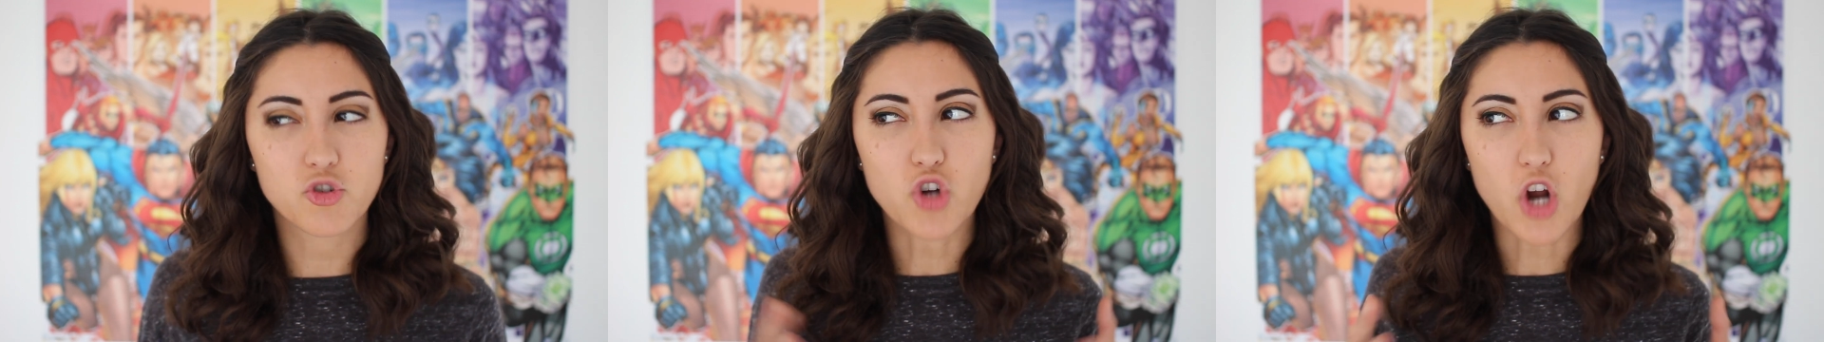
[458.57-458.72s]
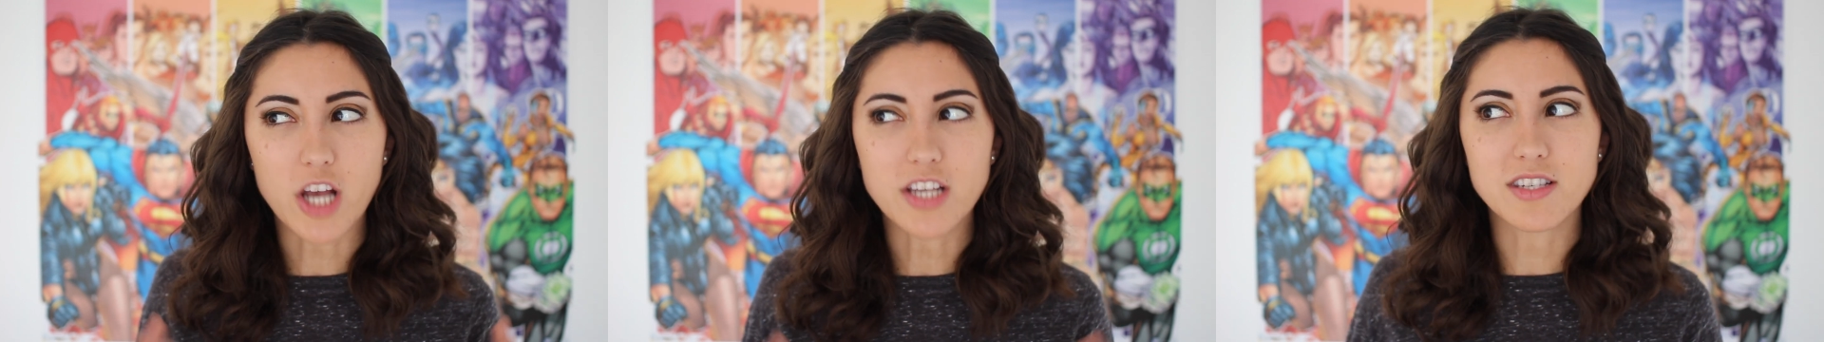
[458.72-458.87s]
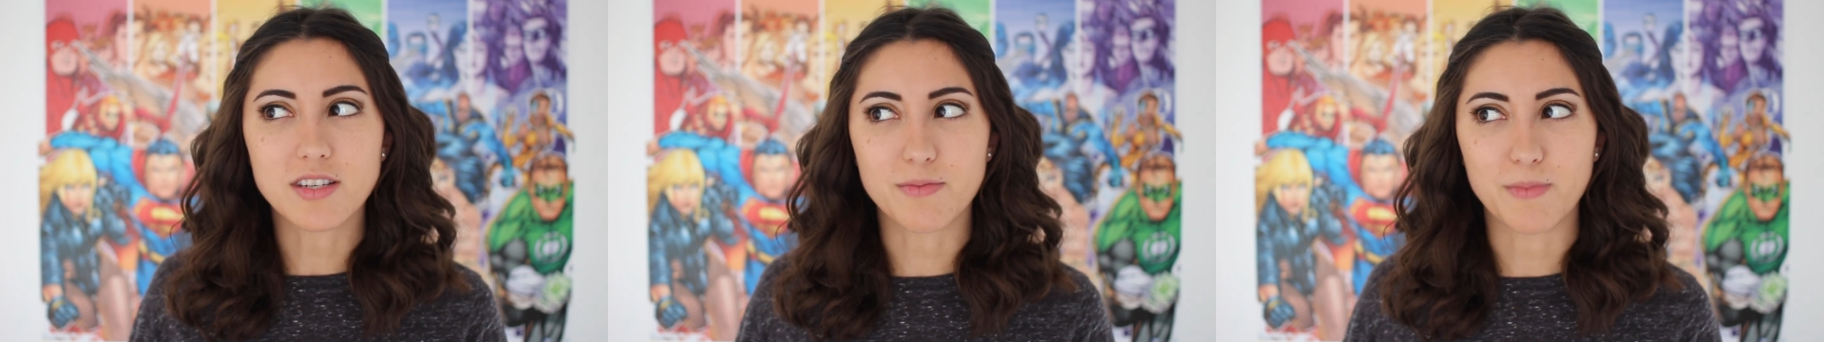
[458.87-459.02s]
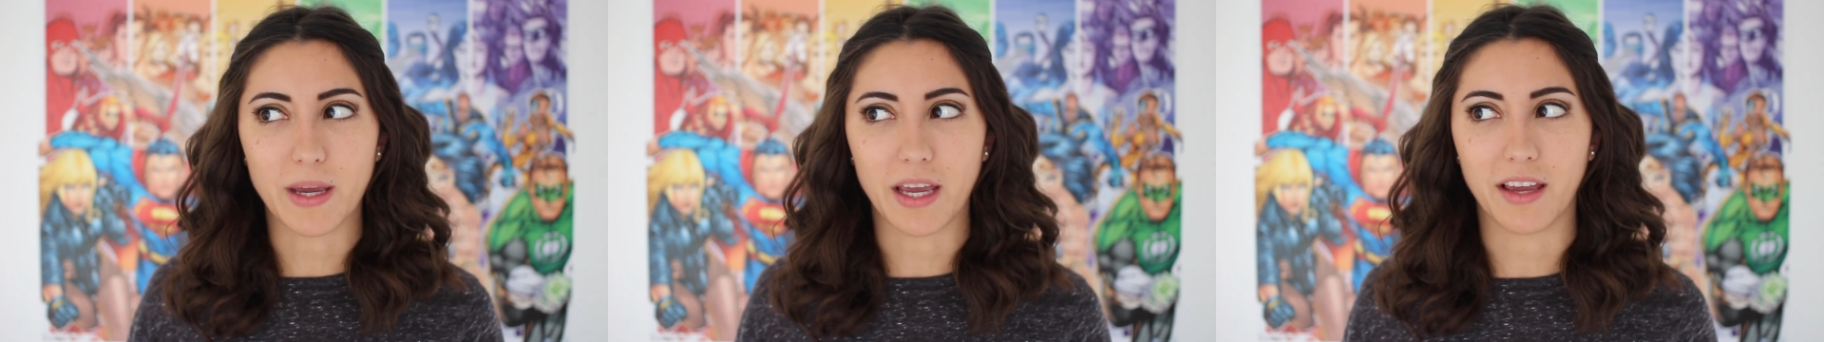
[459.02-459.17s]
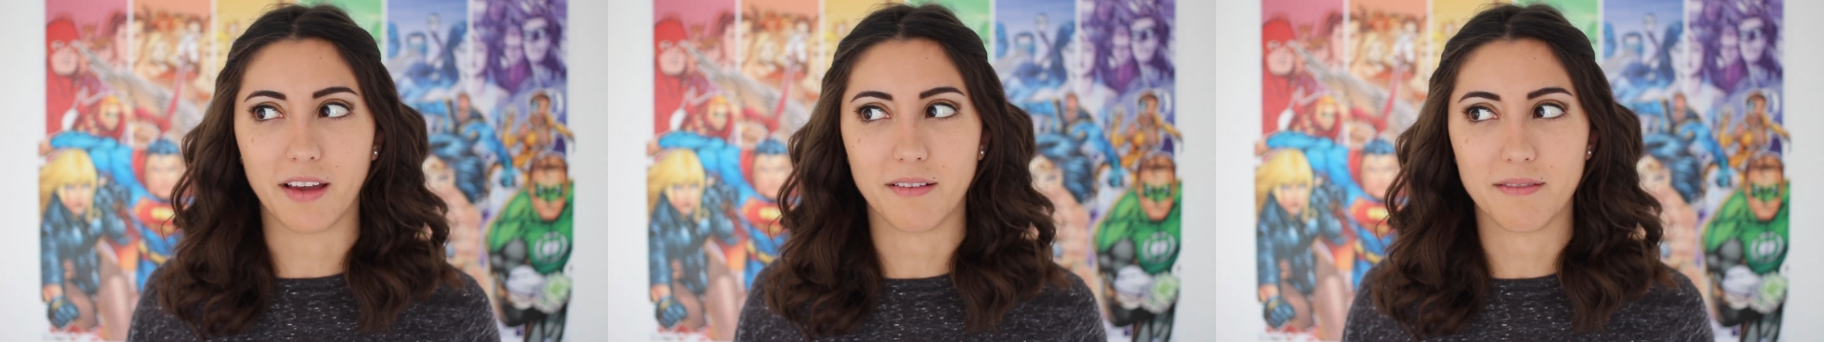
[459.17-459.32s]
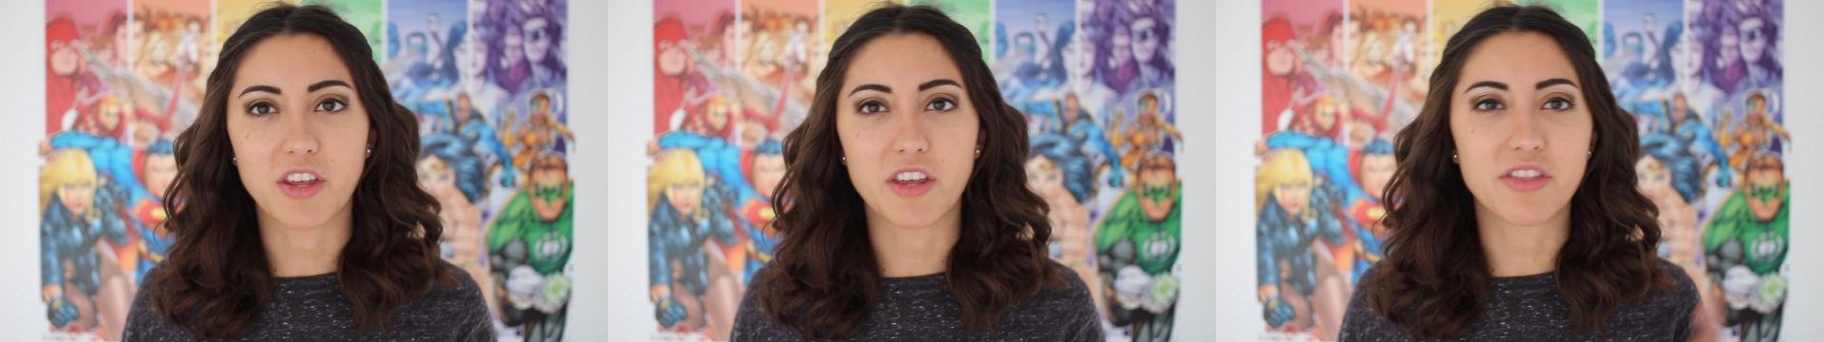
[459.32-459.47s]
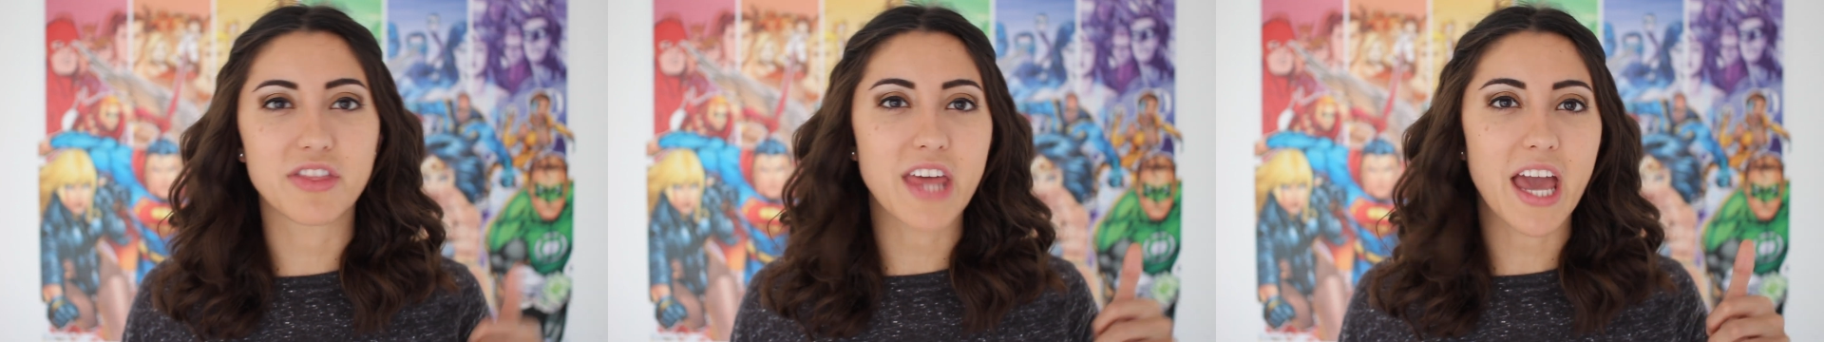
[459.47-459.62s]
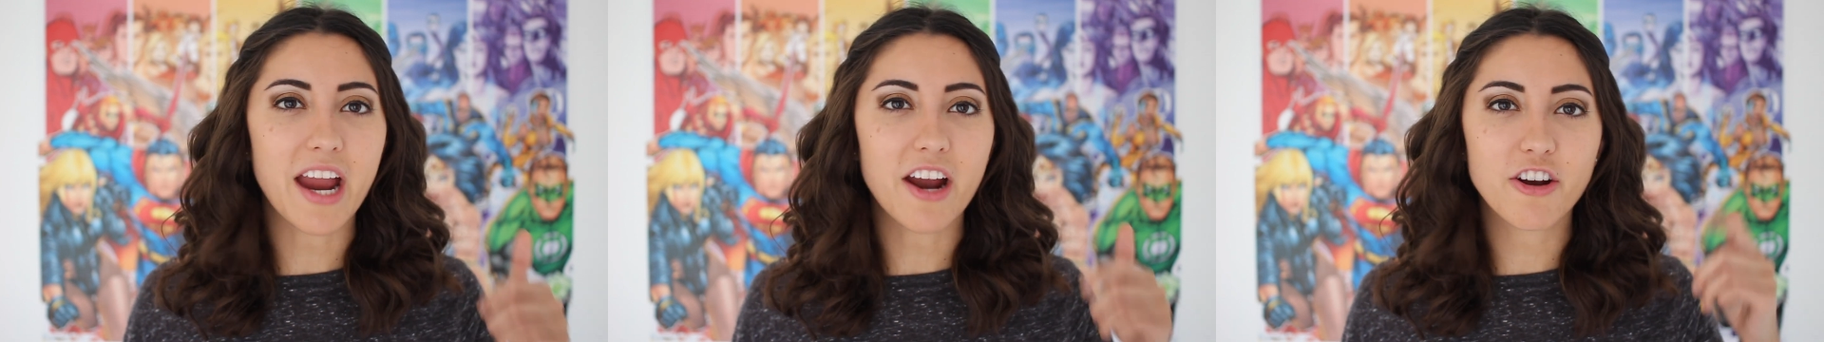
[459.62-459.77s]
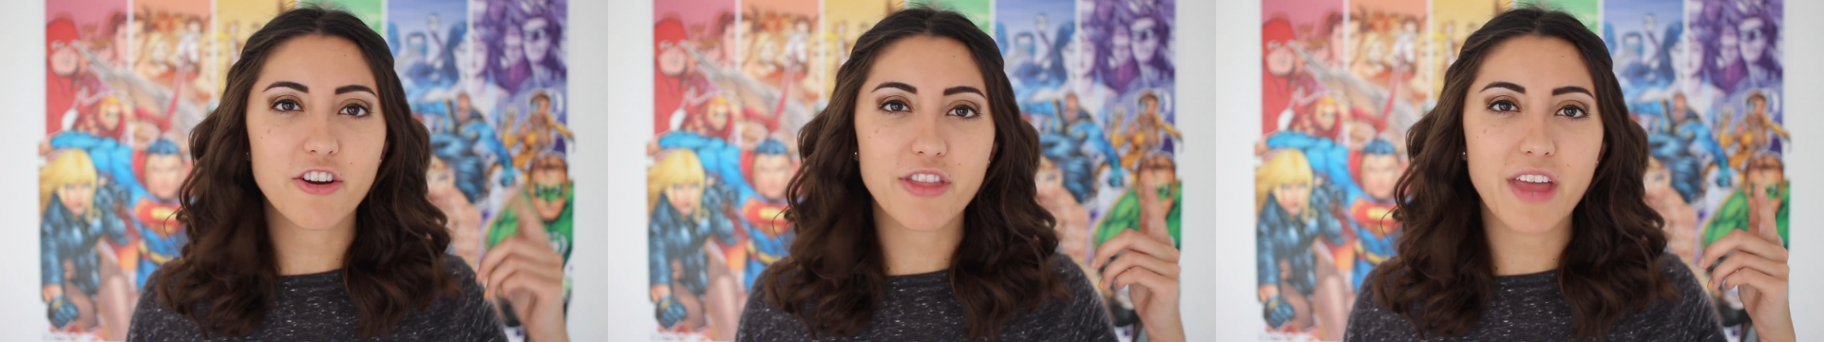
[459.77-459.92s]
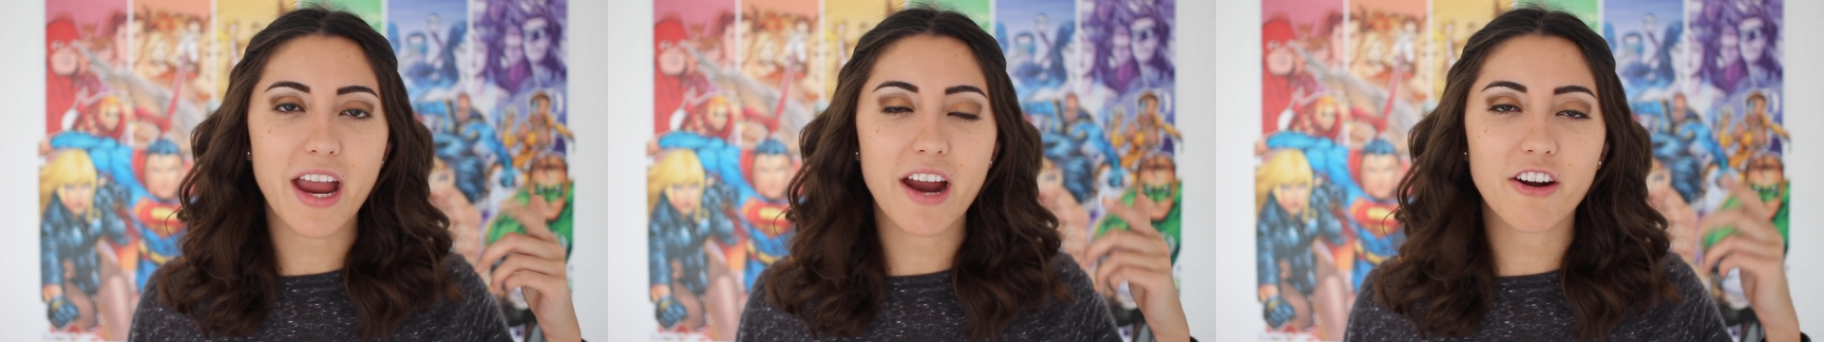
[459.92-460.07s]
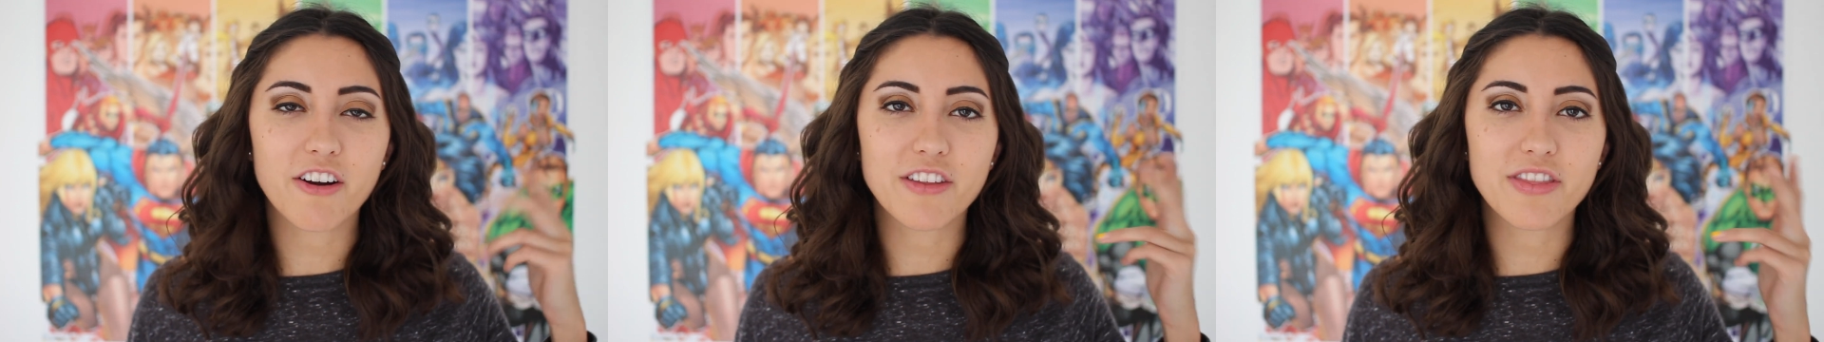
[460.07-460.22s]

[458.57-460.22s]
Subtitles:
Trust me, the there,